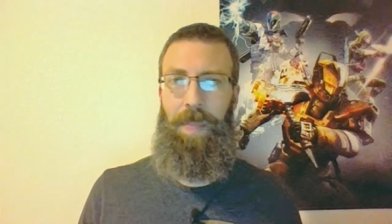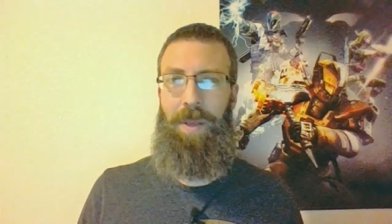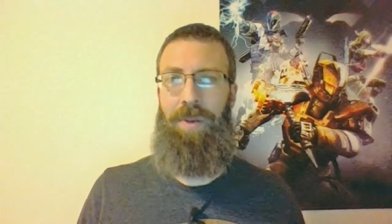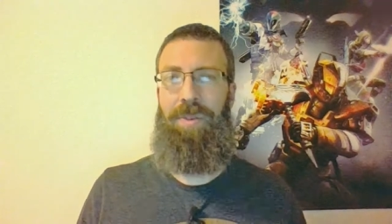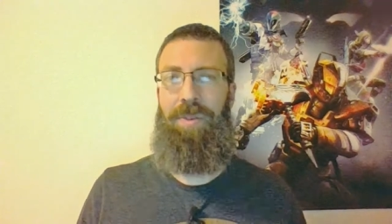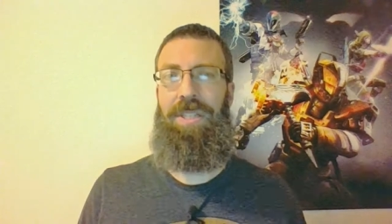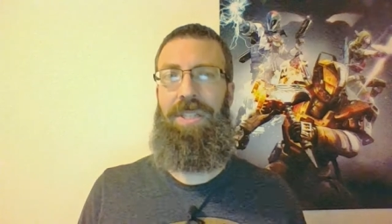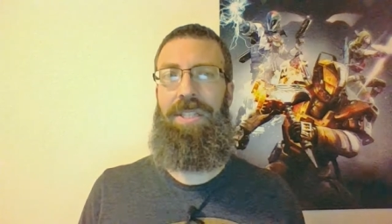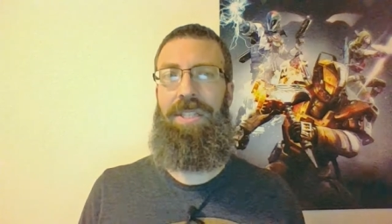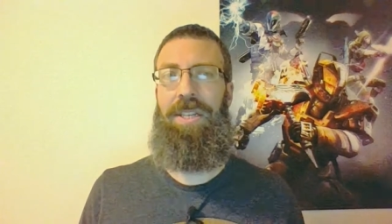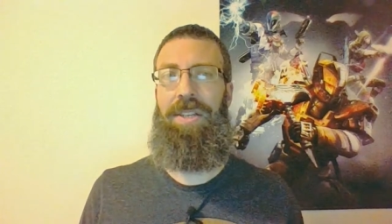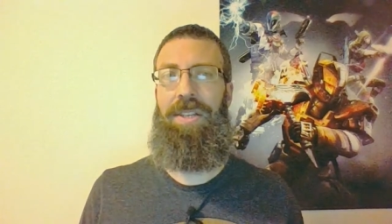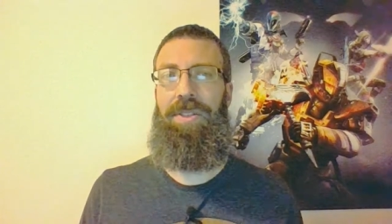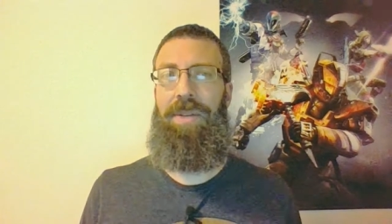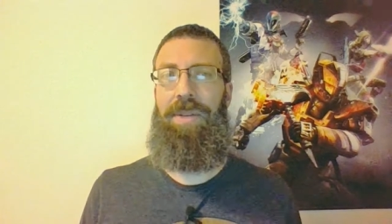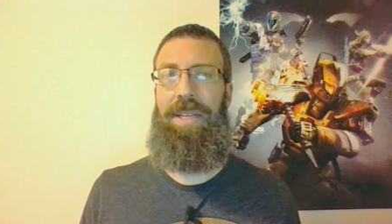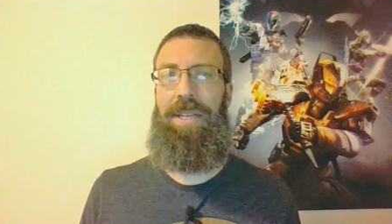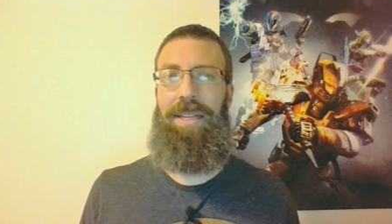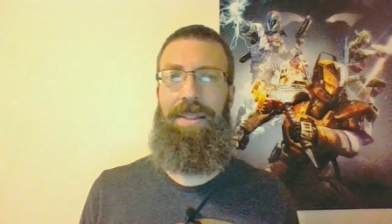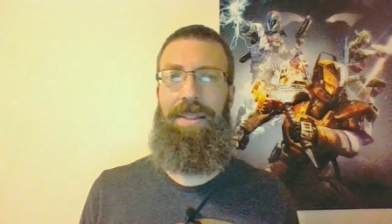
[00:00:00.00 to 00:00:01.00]
who can tell you
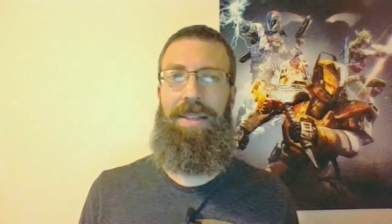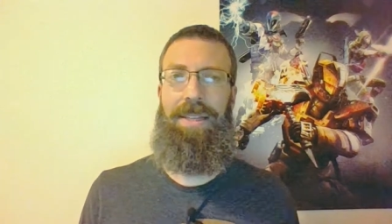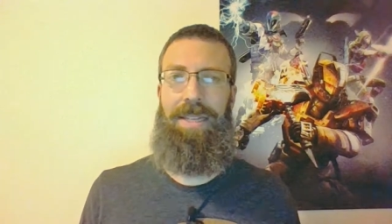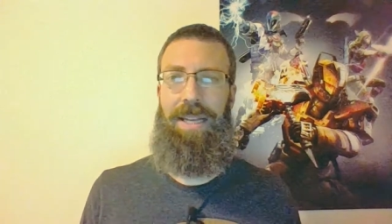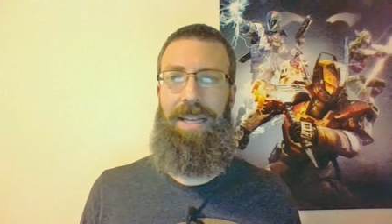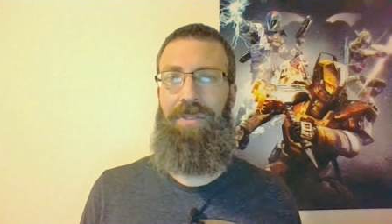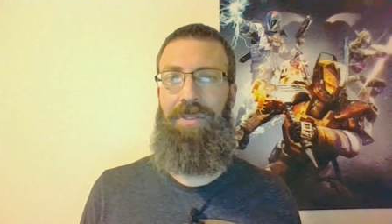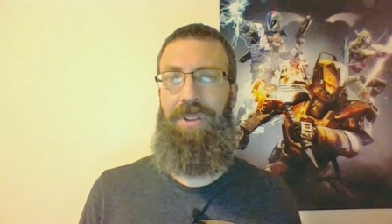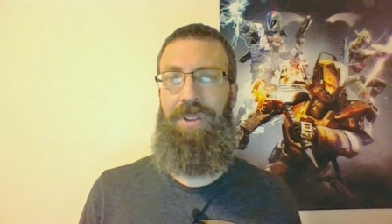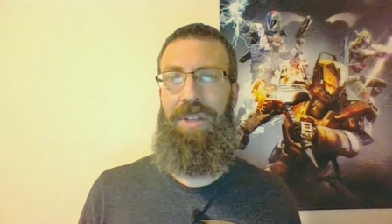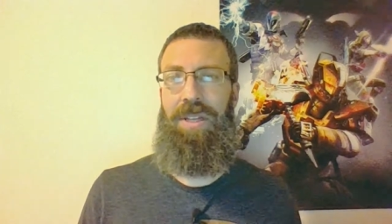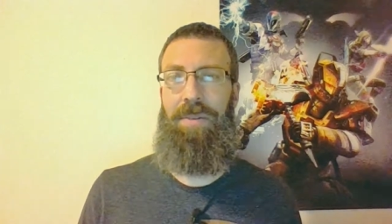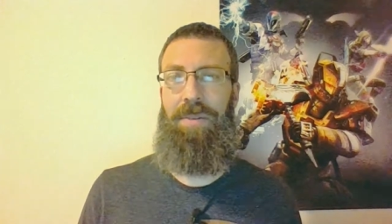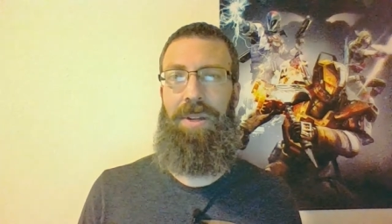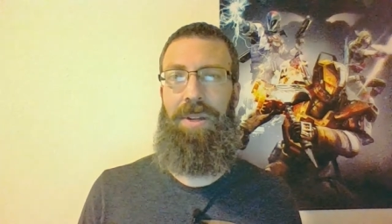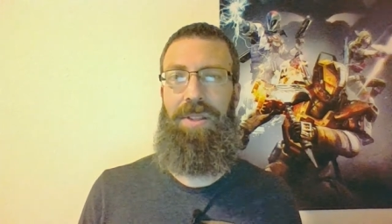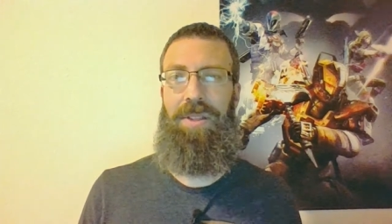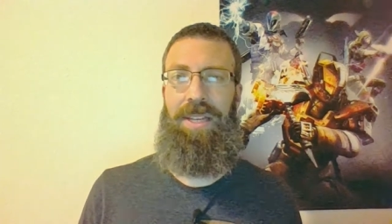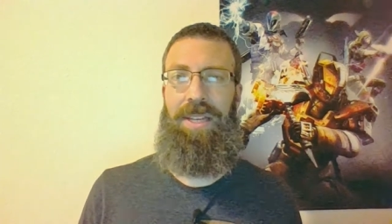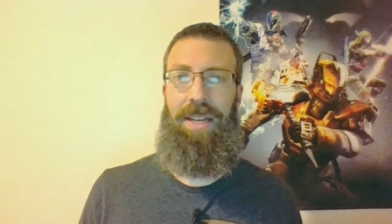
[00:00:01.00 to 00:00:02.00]
anything and everything
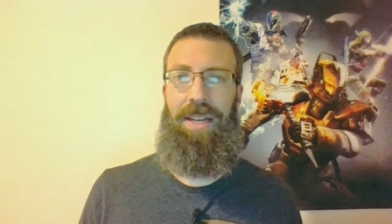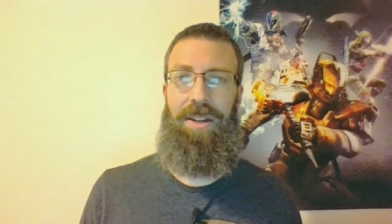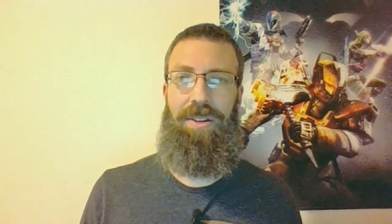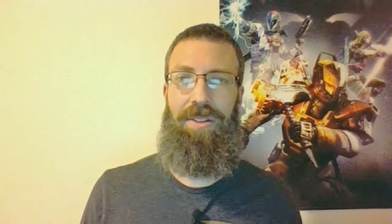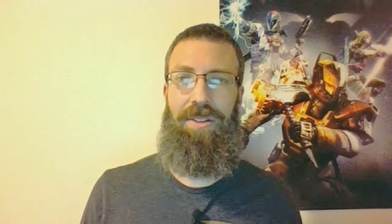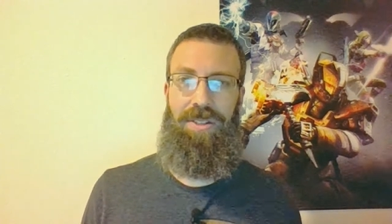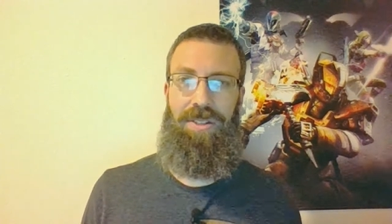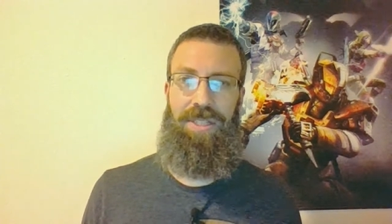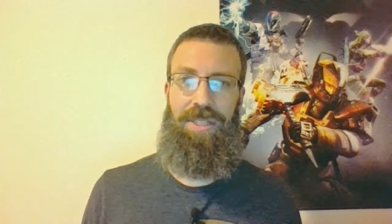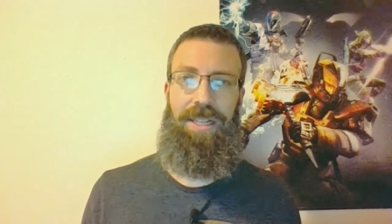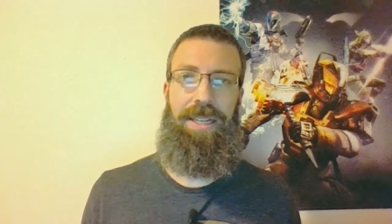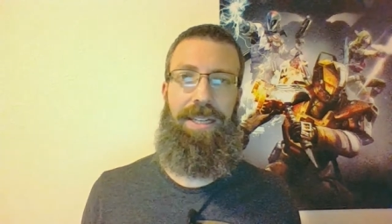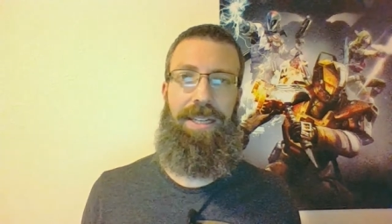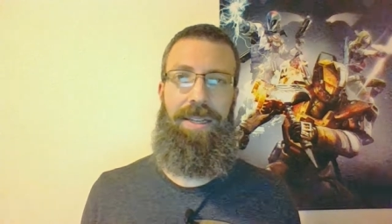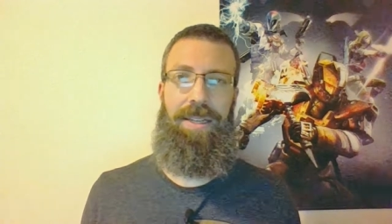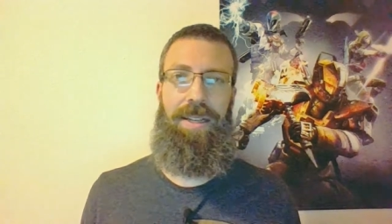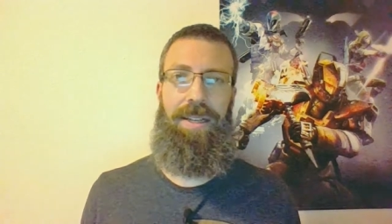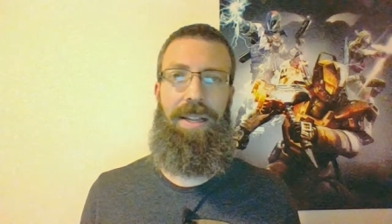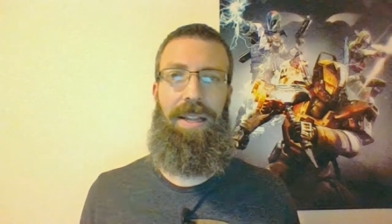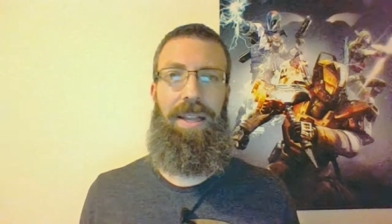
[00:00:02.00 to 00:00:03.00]
about the character, setting,